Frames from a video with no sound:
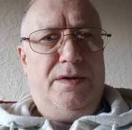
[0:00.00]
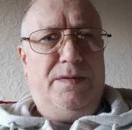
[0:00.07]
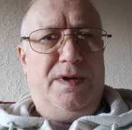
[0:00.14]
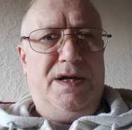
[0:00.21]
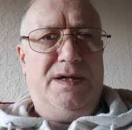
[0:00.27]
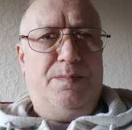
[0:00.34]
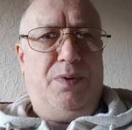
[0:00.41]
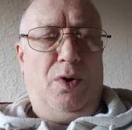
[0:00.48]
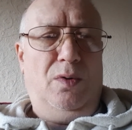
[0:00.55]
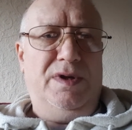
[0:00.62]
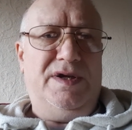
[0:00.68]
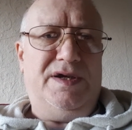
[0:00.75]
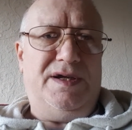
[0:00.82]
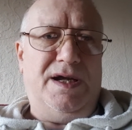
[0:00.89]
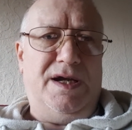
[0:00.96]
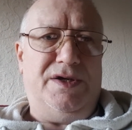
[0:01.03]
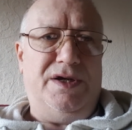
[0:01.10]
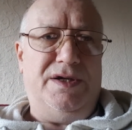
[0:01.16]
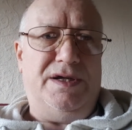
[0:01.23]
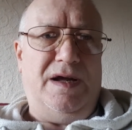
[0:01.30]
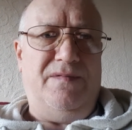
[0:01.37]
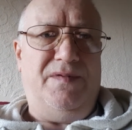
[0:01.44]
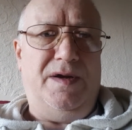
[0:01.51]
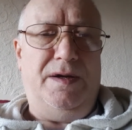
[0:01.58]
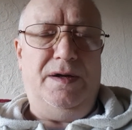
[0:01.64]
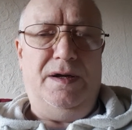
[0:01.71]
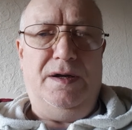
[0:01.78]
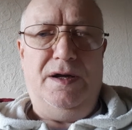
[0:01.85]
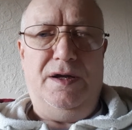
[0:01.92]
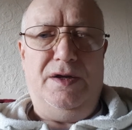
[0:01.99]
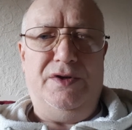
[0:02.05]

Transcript: these polling stations having,